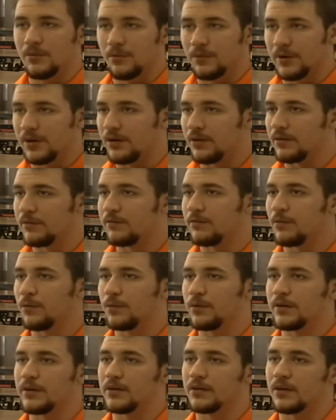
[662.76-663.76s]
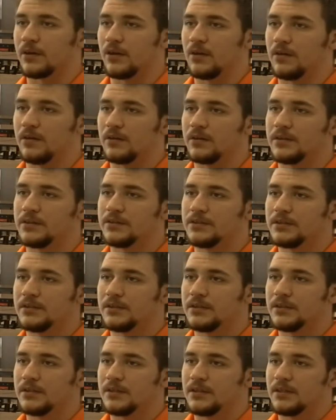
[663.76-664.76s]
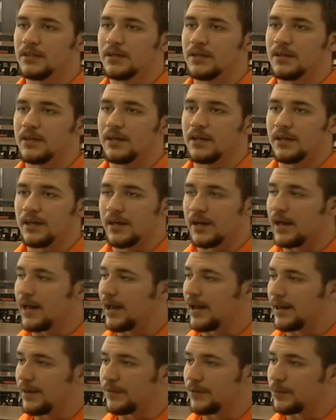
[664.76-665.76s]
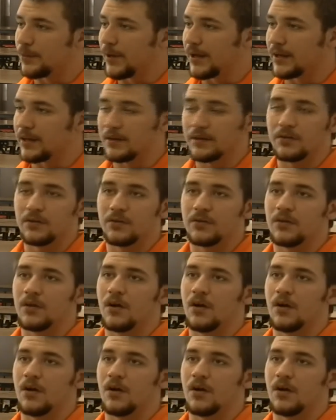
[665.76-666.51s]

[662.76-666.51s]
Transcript: went on to 4-year college, and they're making